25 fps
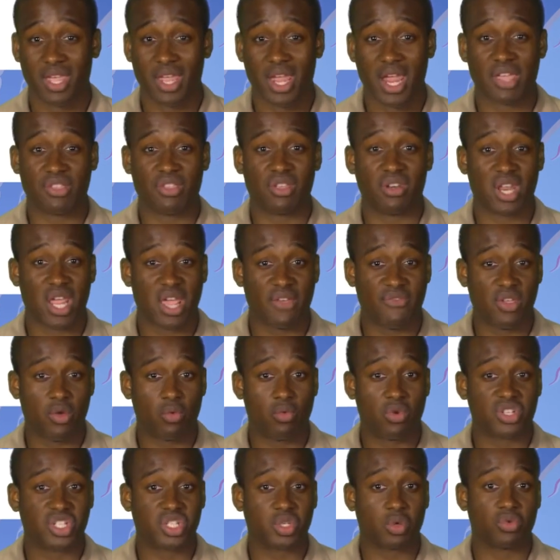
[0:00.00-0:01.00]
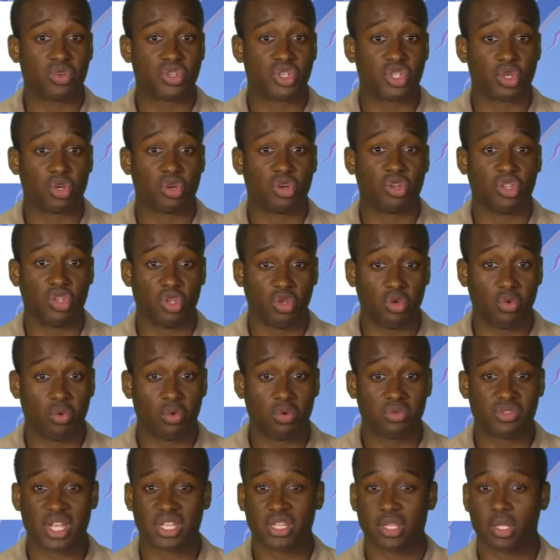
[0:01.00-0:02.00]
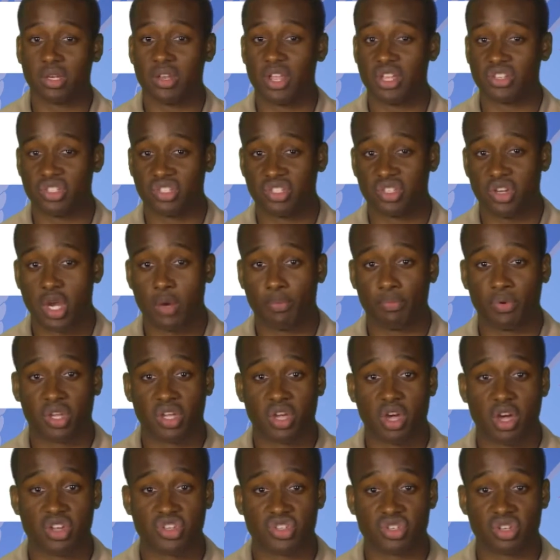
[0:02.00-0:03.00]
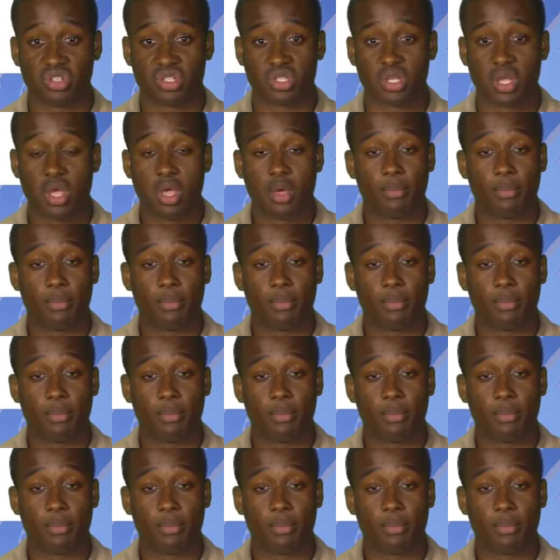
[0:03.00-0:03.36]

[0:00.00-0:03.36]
and the Navy wants to ensure you take the necessary precautions